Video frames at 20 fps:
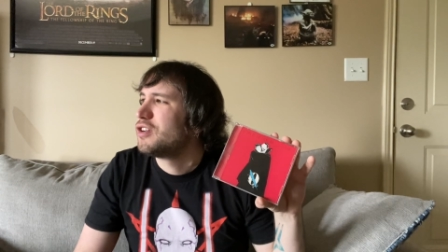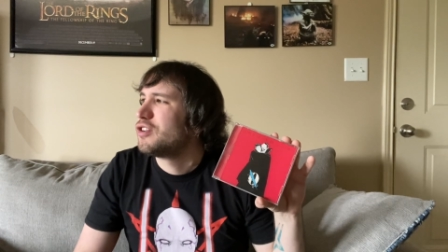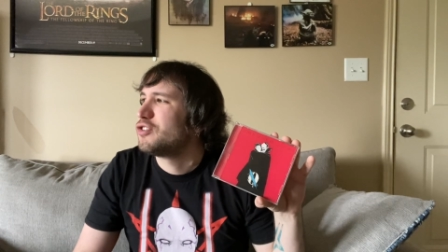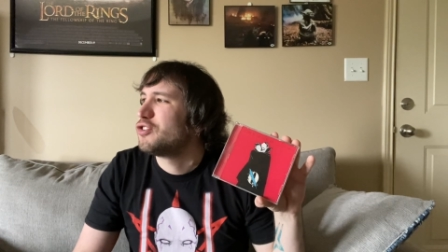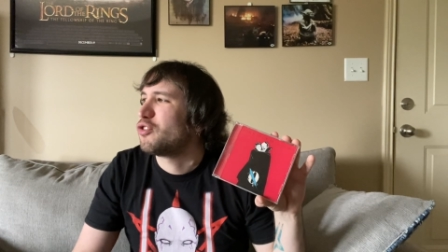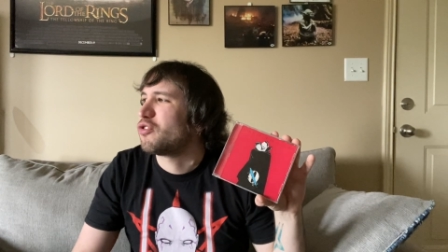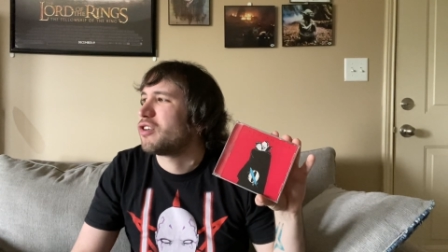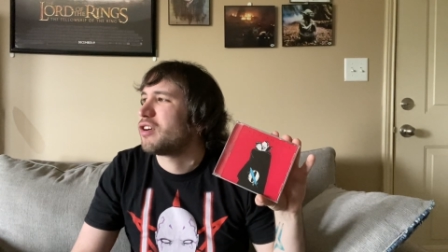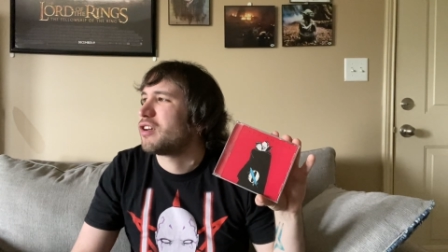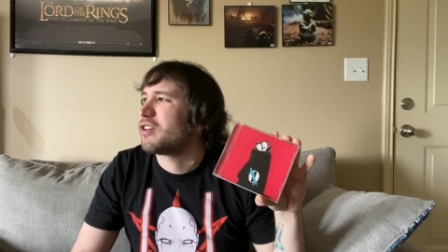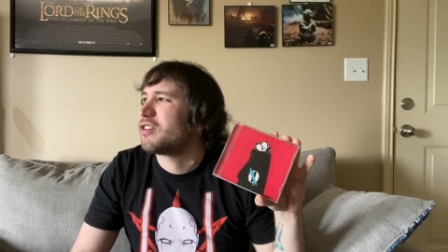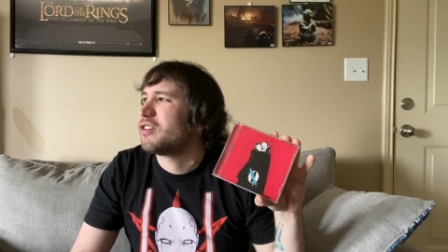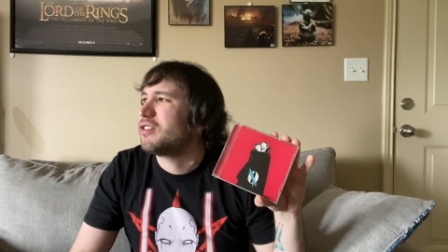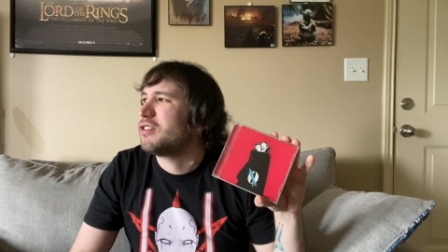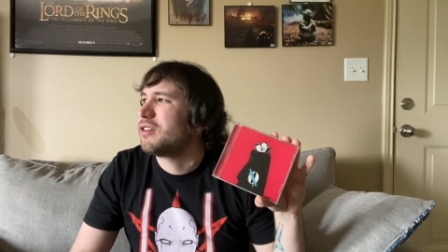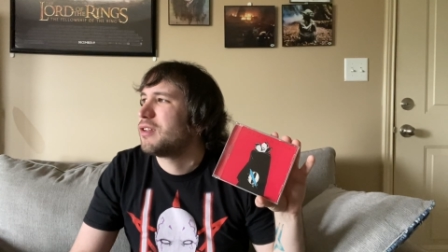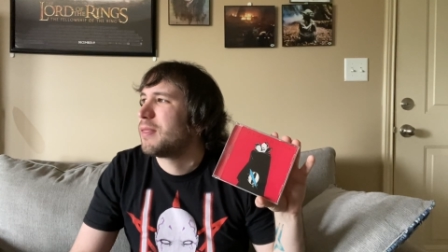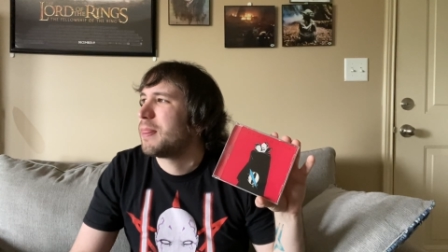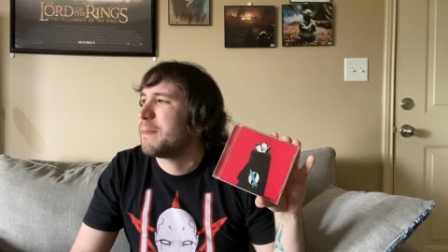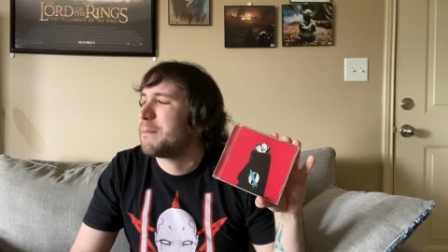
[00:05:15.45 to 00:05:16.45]
doing like
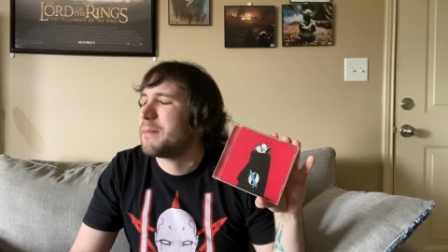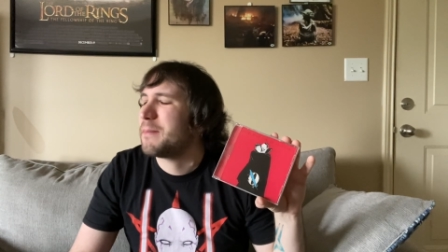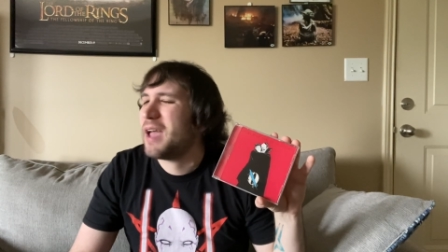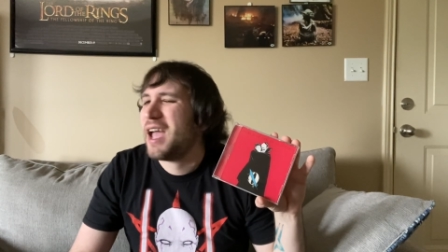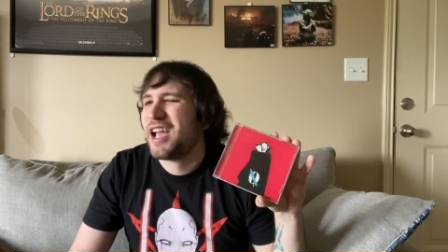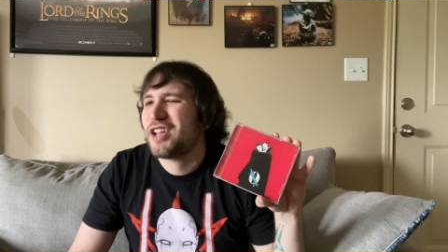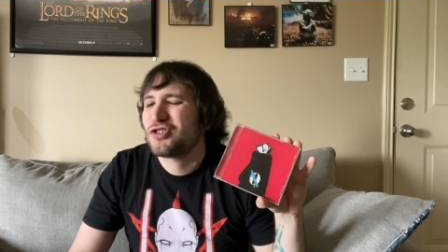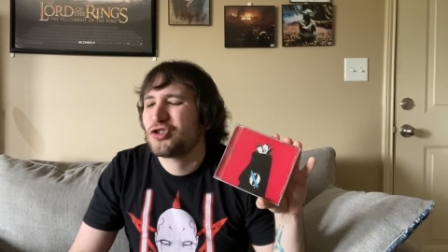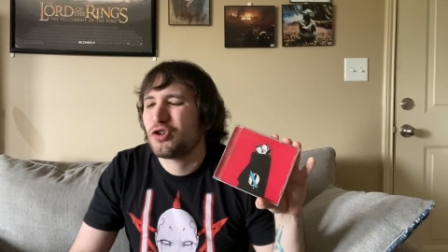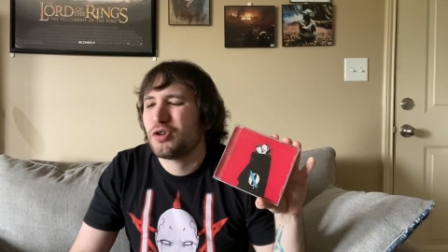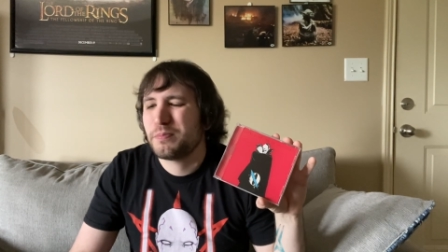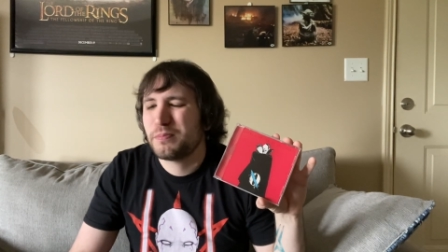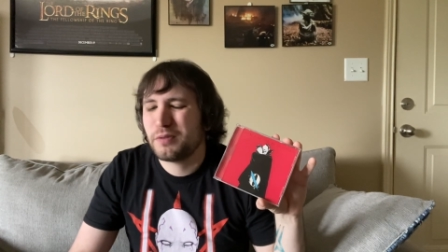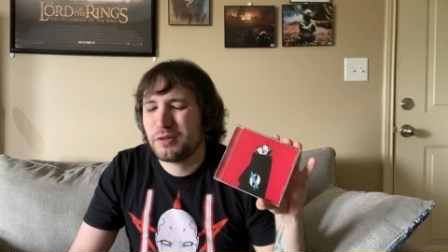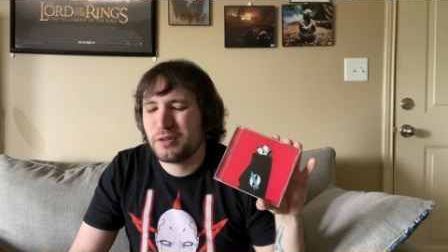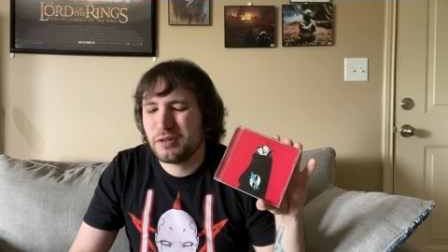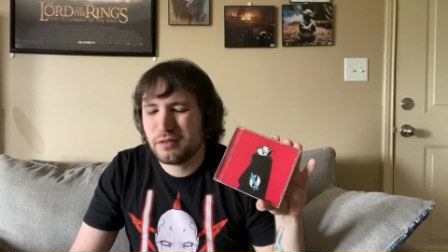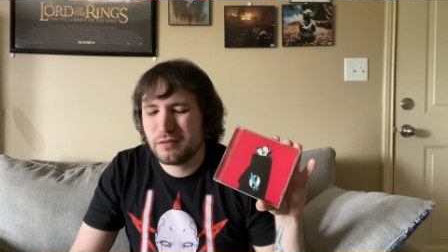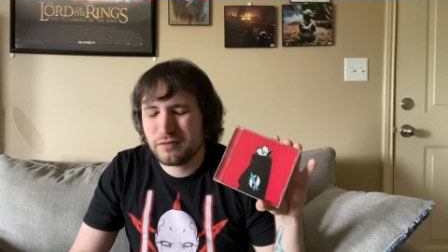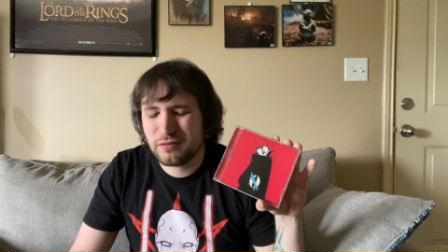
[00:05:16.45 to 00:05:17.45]
a mashup
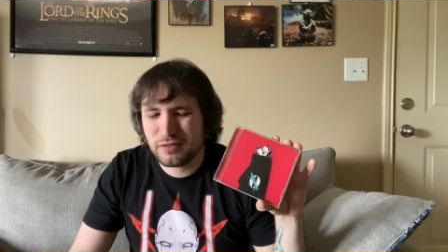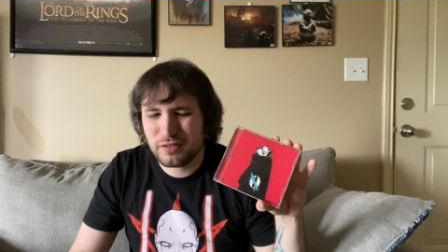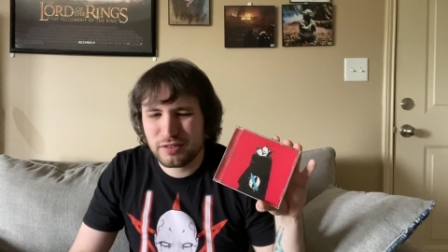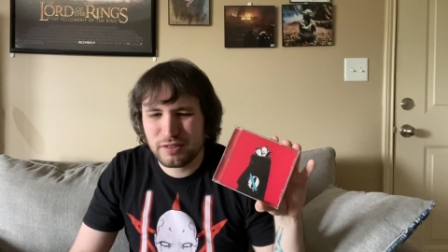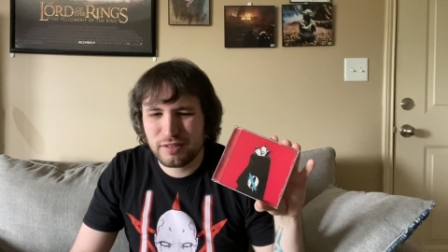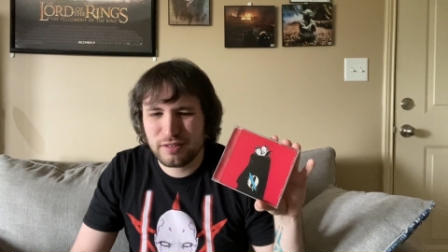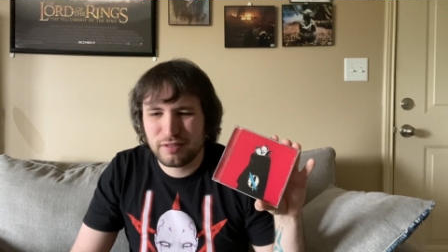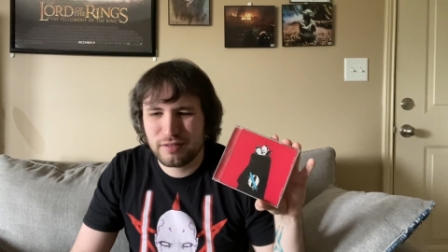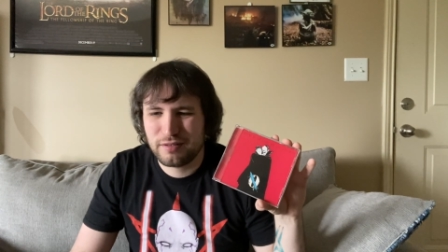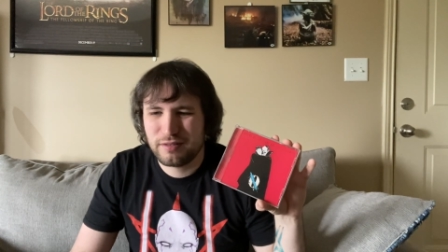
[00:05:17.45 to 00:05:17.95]
of uh,